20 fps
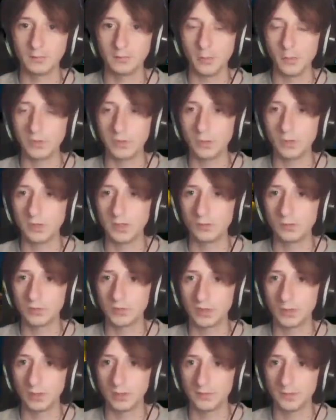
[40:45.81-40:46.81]
But we do need
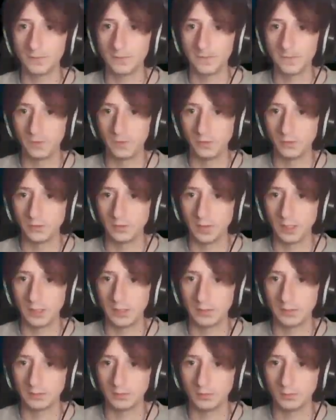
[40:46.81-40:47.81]
reserves of food,
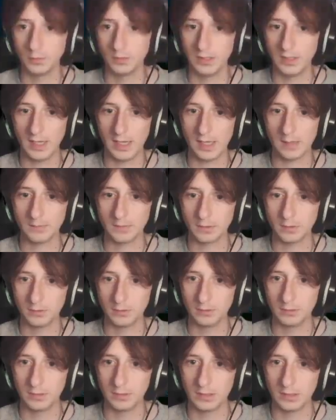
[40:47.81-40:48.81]
and we
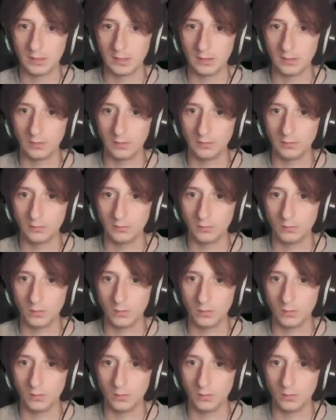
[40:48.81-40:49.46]
absolutely can kill